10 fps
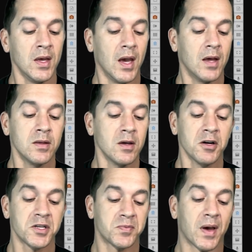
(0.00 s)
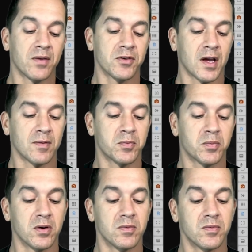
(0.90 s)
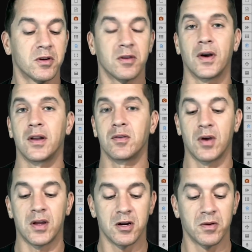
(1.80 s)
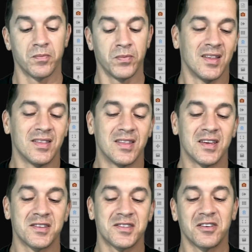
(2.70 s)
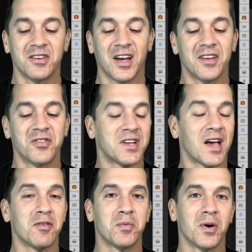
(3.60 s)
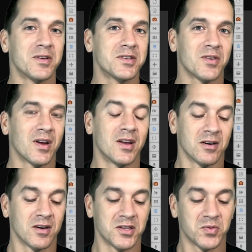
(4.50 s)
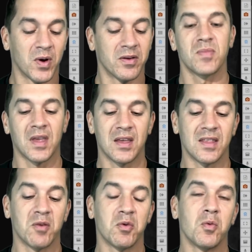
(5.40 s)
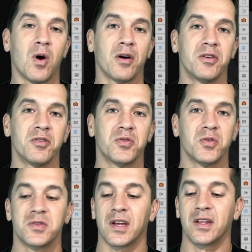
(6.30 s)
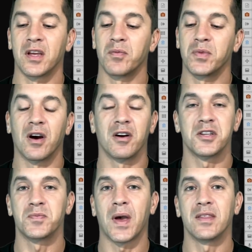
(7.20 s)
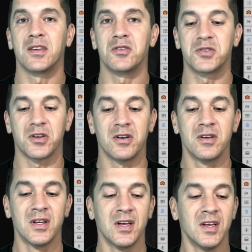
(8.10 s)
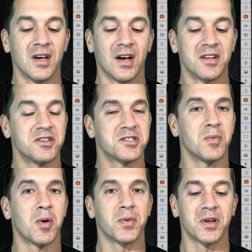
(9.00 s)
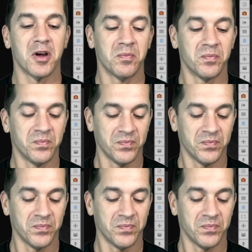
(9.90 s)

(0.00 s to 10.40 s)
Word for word: And the artist pad for Tablet Pro, you can find it right here. The install guide for Tablet Pro is right here as well. And that will walk you through setting up the artist pad that you saw uh, just a moment ago.